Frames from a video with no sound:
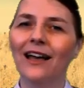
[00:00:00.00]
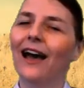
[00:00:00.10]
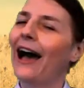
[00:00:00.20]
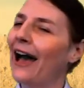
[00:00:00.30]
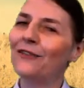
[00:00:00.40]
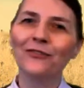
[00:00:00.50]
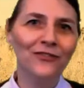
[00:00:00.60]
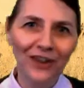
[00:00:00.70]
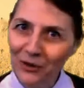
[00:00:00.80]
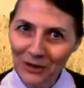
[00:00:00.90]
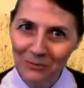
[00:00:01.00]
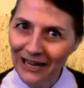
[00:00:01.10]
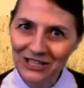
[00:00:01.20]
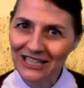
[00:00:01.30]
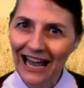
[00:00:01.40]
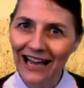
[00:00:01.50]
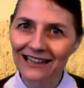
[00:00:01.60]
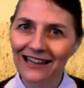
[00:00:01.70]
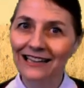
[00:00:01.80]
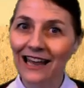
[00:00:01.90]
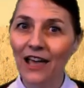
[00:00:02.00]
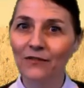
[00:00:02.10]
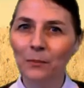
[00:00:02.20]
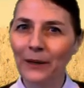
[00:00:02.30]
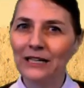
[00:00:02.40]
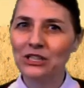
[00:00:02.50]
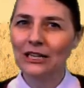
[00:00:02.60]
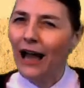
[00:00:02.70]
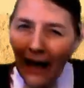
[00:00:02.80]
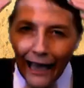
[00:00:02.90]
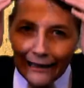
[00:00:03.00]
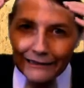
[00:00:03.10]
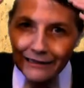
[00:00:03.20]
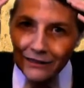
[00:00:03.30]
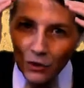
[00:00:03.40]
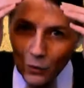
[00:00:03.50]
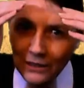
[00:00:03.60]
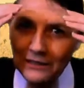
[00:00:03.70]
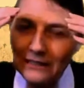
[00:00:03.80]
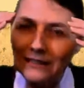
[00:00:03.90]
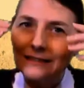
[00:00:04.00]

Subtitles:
I very much doubt that David pictured hiding in the wilderness